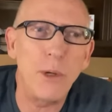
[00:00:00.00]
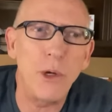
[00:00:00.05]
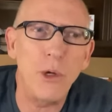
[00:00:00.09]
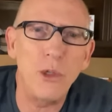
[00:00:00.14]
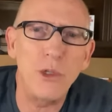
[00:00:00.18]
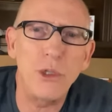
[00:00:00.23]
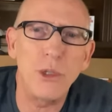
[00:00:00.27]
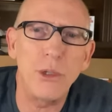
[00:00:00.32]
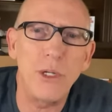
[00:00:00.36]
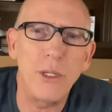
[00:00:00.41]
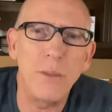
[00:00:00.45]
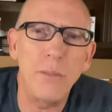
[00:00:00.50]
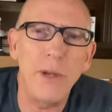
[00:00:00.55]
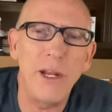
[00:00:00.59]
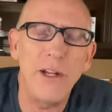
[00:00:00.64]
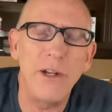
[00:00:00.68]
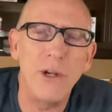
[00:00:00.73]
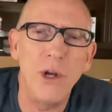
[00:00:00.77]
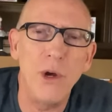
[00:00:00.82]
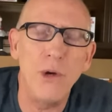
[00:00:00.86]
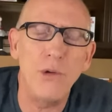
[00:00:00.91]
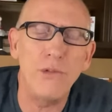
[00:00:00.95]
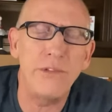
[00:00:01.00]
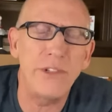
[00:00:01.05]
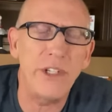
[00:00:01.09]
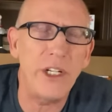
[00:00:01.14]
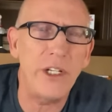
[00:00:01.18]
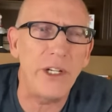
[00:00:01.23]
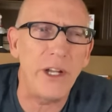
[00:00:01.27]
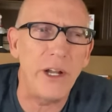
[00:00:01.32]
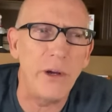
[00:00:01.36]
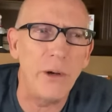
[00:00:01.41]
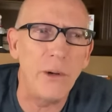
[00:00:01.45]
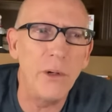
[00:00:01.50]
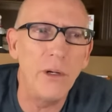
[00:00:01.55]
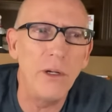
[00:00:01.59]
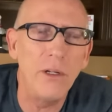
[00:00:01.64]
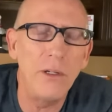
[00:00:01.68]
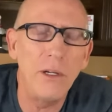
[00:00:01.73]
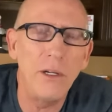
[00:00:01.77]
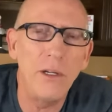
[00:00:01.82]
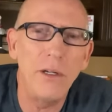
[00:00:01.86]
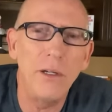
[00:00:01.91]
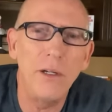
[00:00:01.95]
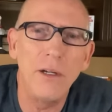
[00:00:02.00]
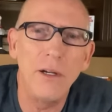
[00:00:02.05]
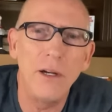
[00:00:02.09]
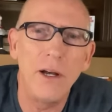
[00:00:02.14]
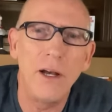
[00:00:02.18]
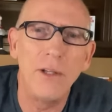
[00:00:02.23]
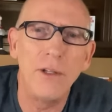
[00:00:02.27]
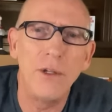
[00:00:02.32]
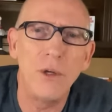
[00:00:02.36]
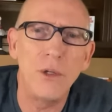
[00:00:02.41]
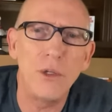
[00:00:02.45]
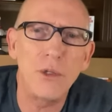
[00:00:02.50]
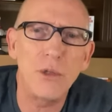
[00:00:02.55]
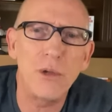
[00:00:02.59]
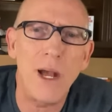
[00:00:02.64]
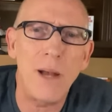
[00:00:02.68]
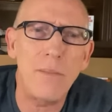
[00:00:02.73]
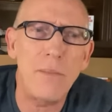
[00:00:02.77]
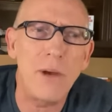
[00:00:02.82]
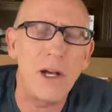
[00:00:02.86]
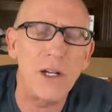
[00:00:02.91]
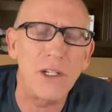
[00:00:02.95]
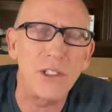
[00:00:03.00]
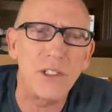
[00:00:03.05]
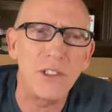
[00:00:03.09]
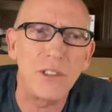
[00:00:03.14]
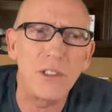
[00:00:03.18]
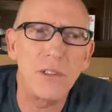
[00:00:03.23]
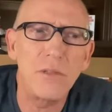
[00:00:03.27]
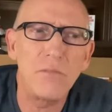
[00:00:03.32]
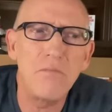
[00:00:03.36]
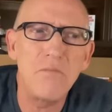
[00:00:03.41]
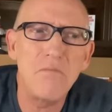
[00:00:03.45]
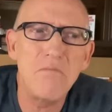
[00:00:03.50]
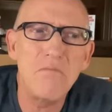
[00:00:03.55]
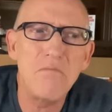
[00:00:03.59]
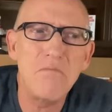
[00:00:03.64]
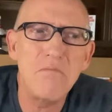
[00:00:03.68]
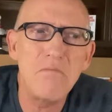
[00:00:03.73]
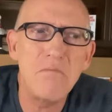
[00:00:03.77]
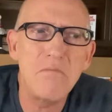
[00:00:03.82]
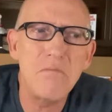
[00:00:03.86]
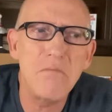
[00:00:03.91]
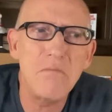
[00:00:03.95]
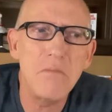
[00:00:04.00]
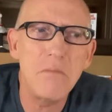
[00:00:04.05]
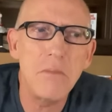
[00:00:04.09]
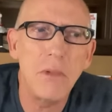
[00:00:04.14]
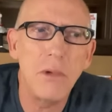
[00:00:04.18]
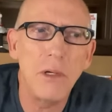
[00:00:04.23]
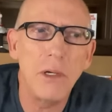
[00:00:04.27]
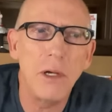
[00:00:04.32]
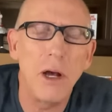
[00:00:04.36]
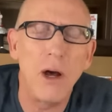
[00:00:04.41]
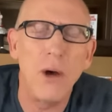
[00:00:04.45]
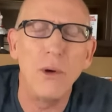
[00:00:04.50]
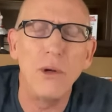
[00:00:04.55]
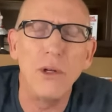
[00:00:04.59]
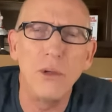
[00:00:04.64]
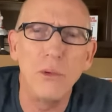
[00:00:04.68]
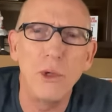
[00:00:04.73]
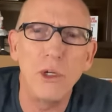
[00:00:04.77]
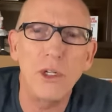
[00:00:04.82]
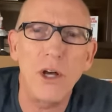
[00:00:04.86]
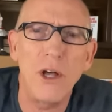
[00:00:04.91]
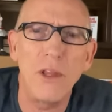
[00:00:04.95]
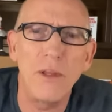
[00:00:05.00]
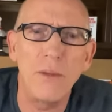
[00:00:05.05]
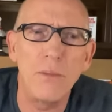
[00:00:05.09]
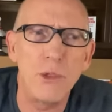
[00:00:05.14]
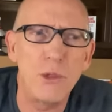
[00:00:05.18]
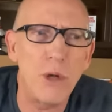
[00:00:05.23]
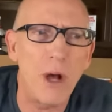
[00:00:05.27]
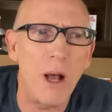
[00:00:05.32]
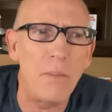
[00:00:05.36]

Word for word: there had been no video on those drop boxes. Oh, we'll call them